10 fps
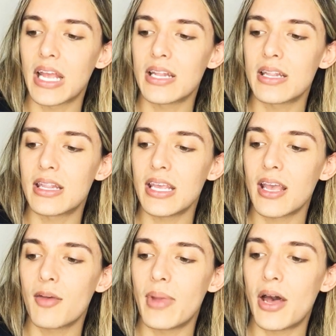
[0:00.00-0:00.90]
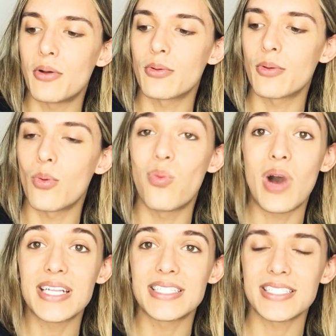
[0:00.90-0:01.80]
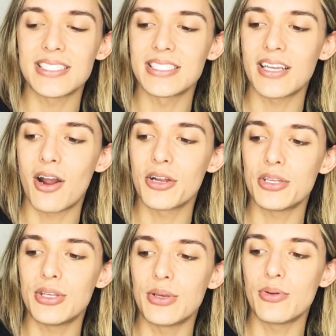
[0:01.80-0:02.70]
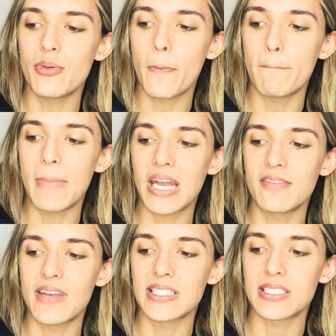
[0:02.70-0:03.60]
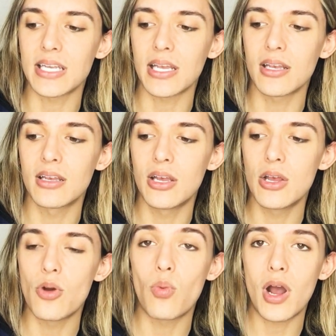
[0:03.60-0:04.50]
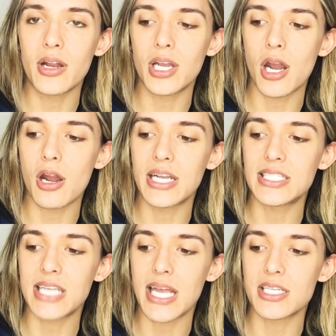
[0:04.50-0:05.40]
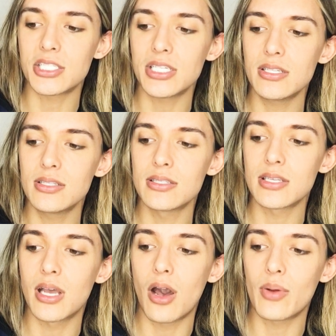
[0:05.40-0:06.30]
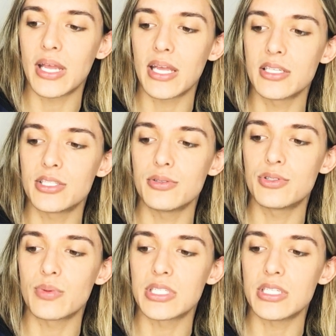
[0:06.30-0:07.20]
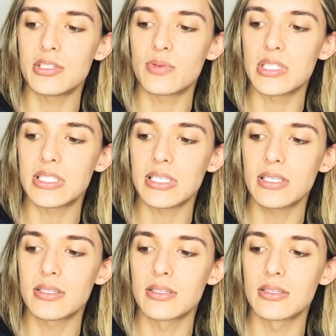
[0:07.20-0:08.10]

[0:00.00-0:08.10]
and think about, what are you manifesting? What are your intentions going into 2020?